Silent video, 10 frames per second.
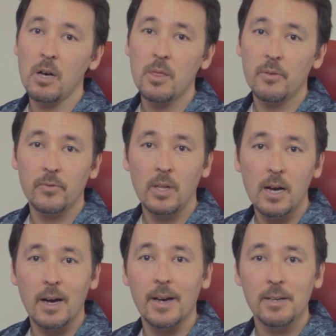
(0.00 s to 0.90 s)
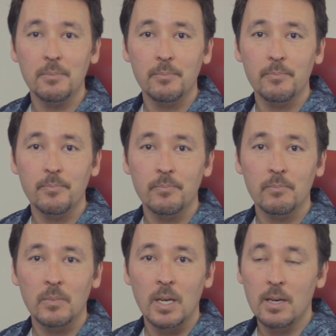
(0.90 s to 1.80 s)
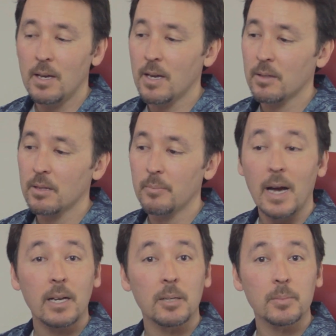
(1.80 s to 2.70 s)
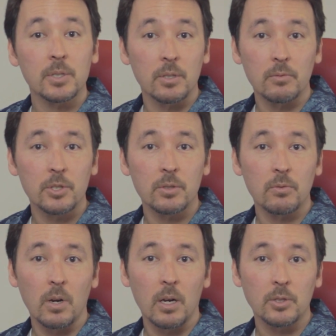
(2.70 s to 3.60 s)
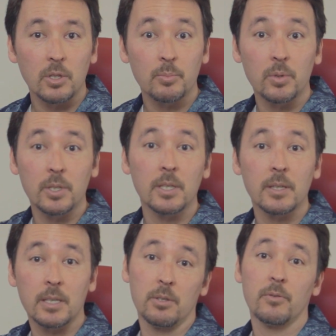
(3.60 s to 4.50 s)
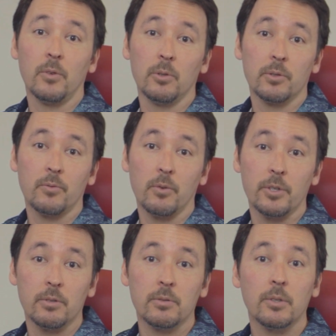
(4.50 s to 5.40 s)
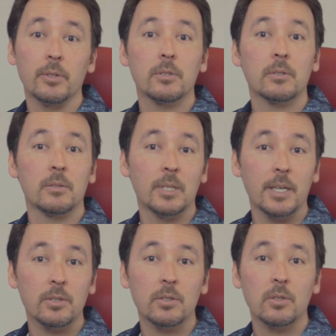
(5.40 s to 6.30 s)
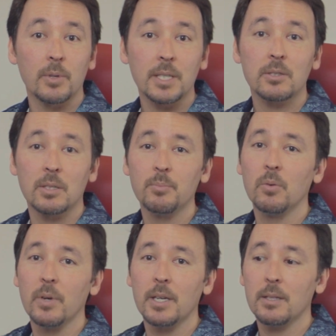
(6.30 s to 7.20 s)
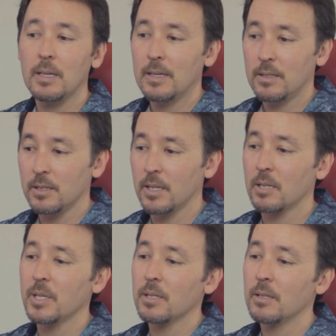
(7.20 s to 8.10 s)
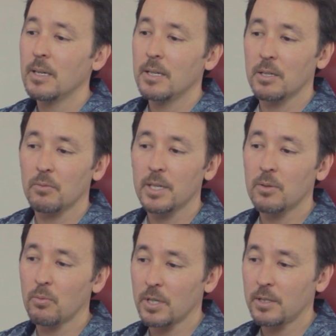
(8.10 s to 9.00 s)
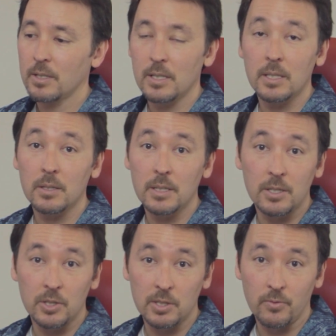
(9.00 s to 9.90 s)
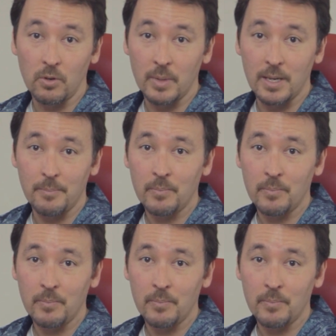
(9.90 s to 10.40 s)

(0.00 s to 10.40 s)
on the fly, and the backups and the original RAWs are put in that other folder for you. So it's a nice, quick, simple way to get them in, get ready to work in the DNG format.